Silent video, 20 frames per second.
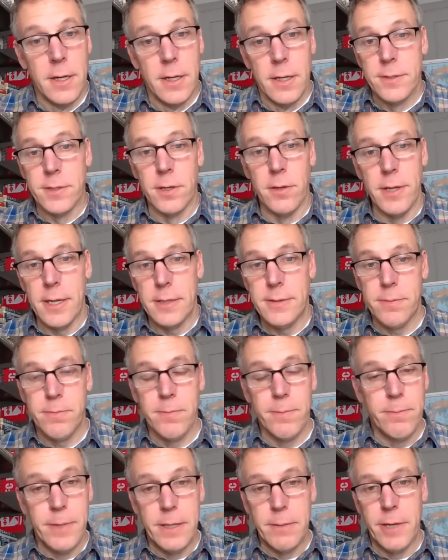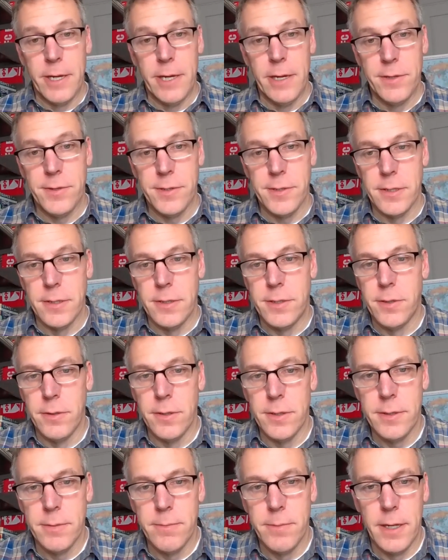So that's been my interest in
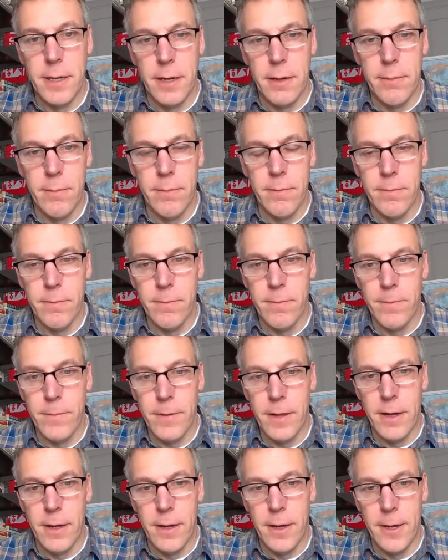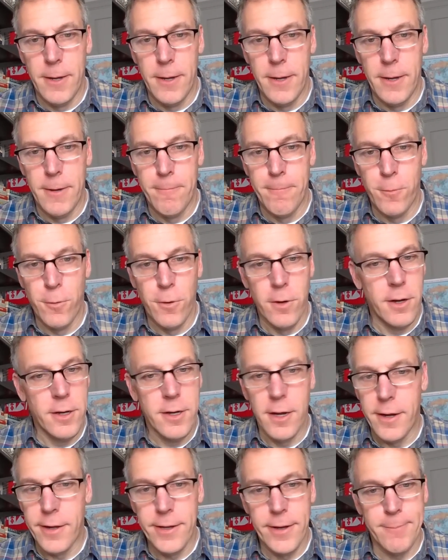tourism, and we're all
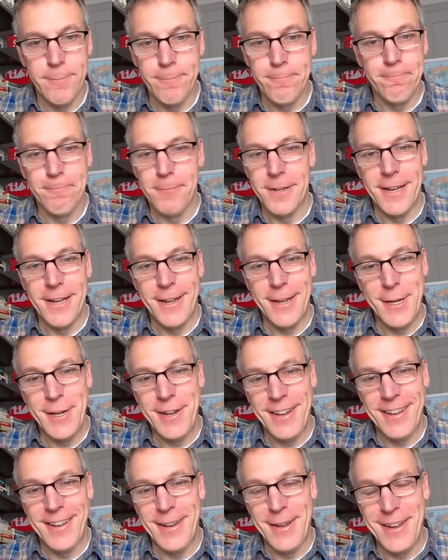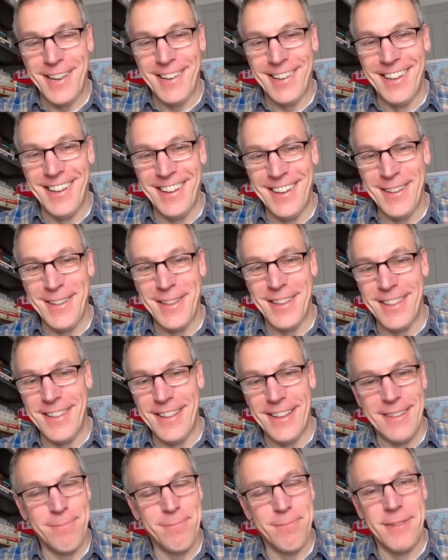caught up. I
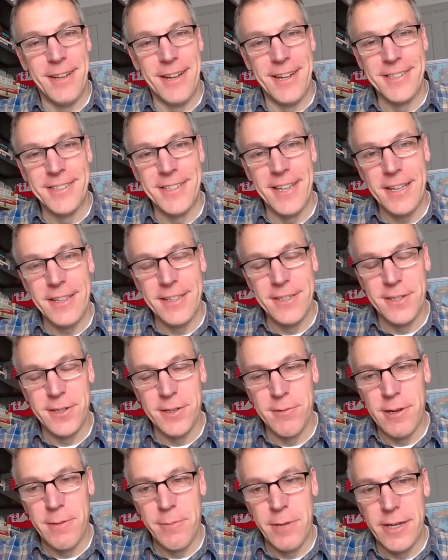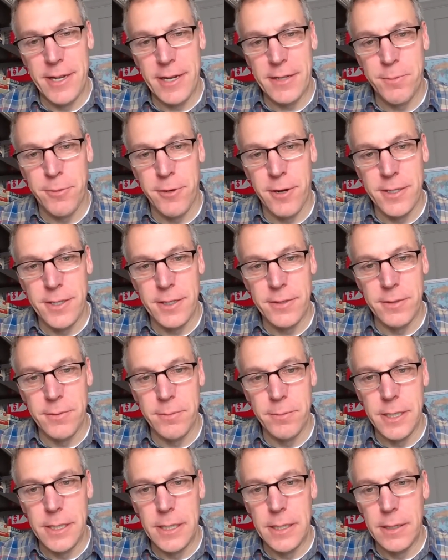not exactly sure what my next project will
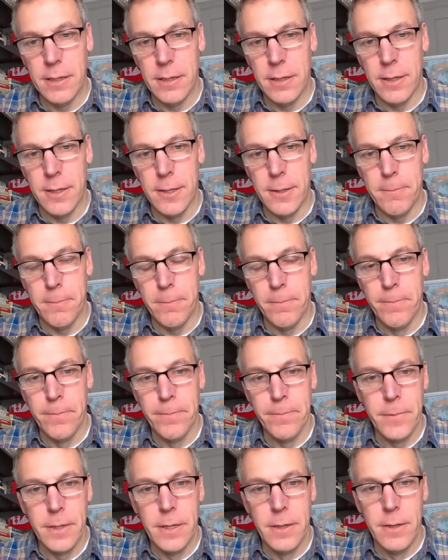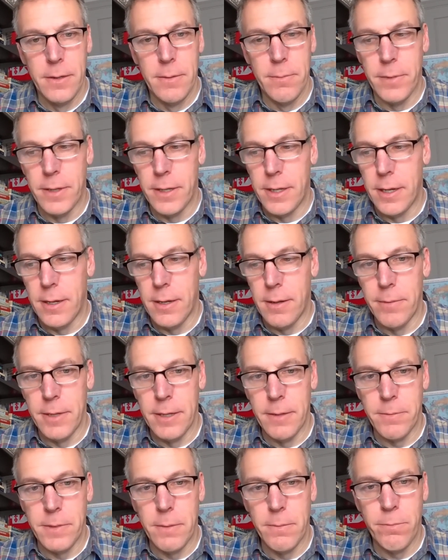be, but
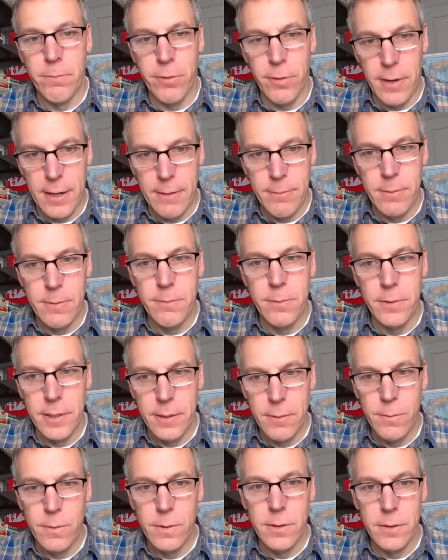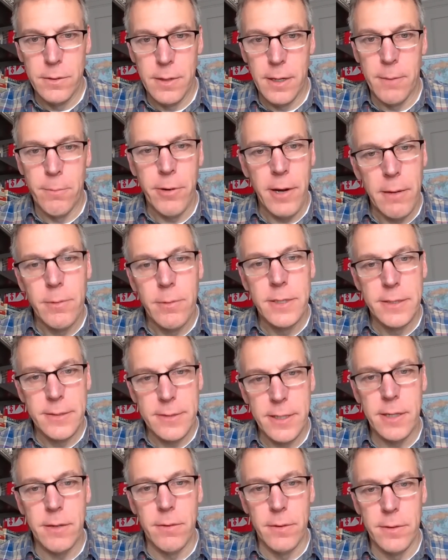it probably will. I'll probably
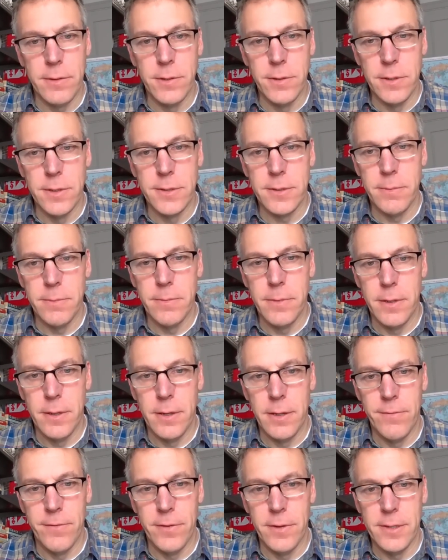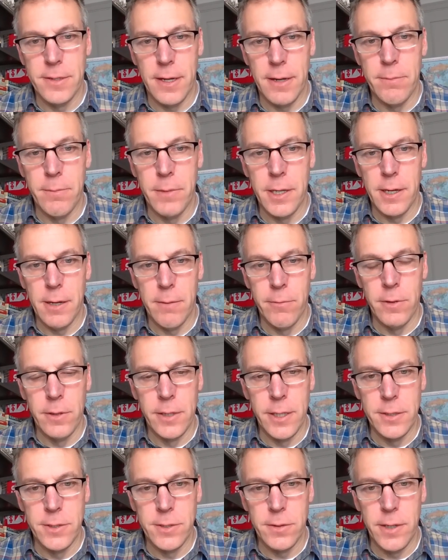stick with tourism for the time I'm
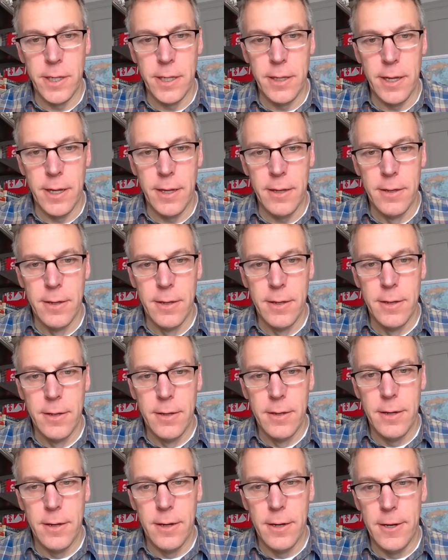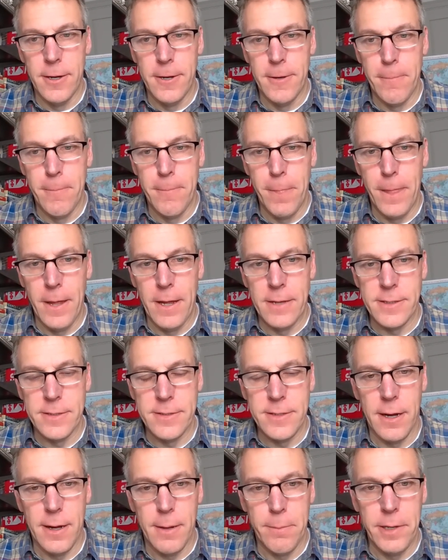really enjoying that as a
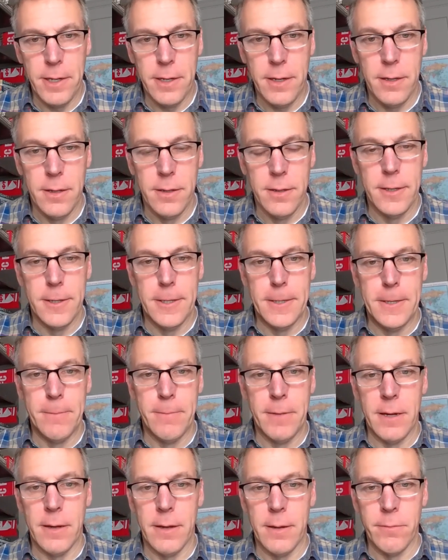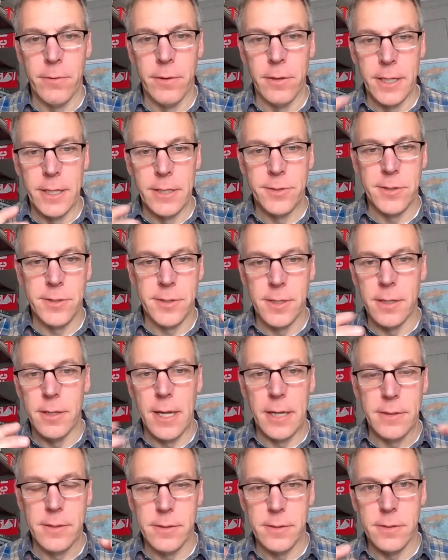topic. I'm really interested in
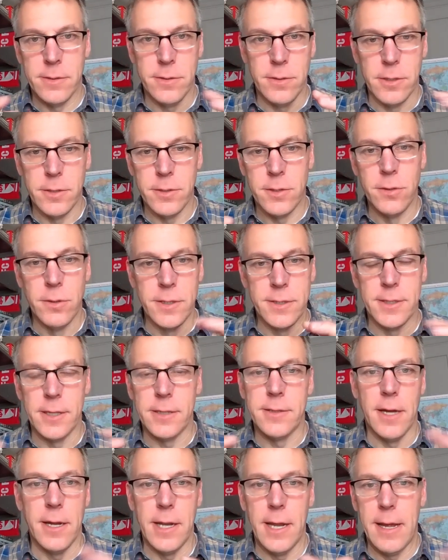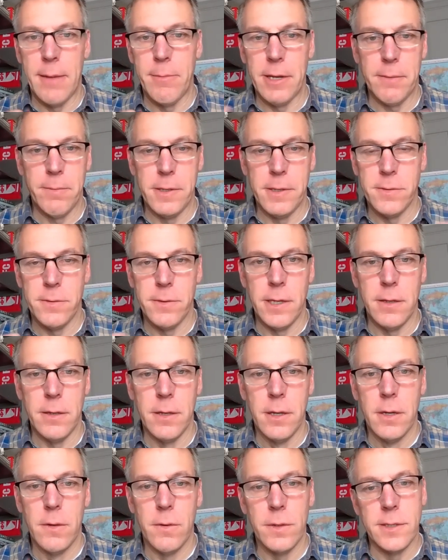that, the sort of touristic dynamic
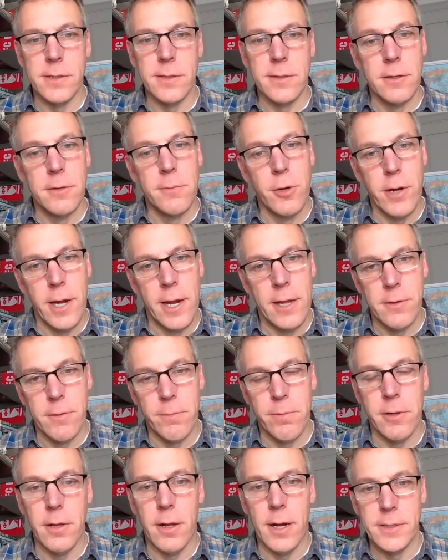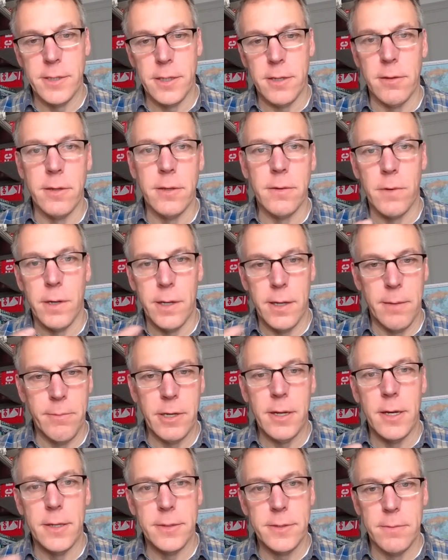which is a little more anthropological than what I'm
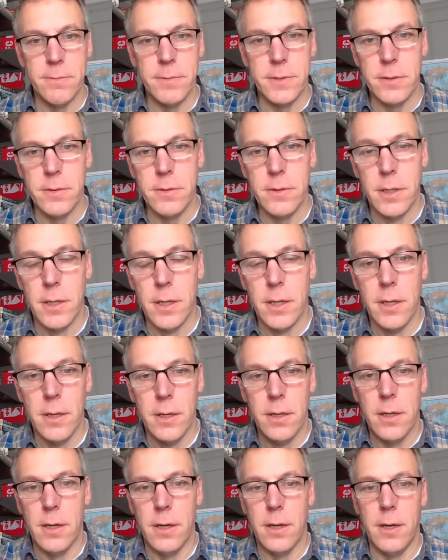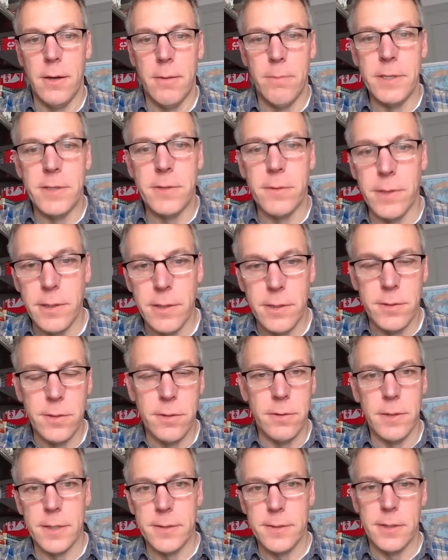accustomed to, between the
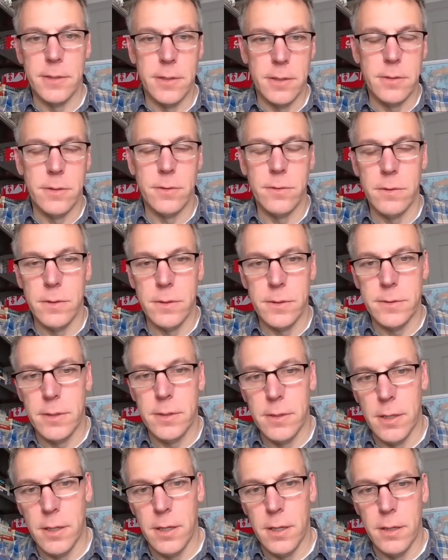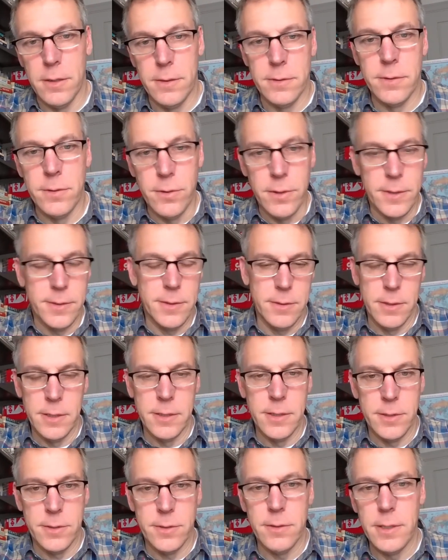tourist and the tourist
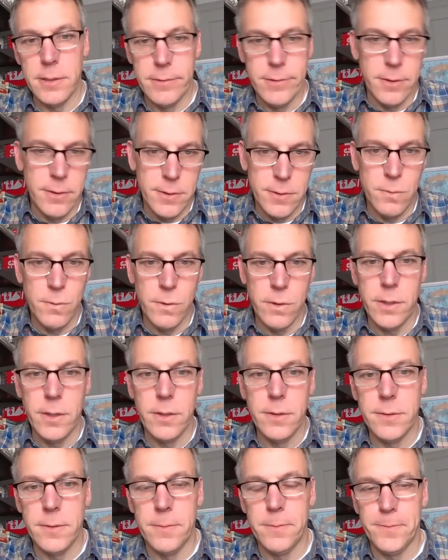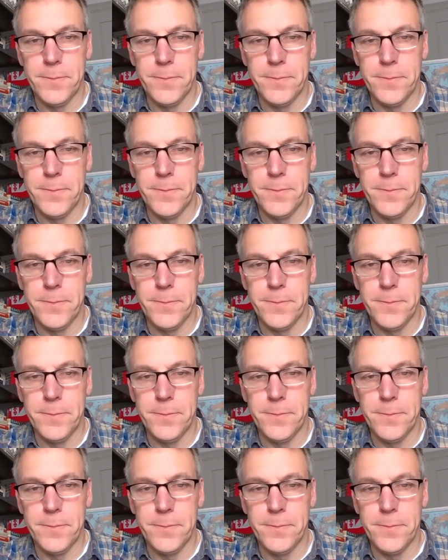industry, tourist workers.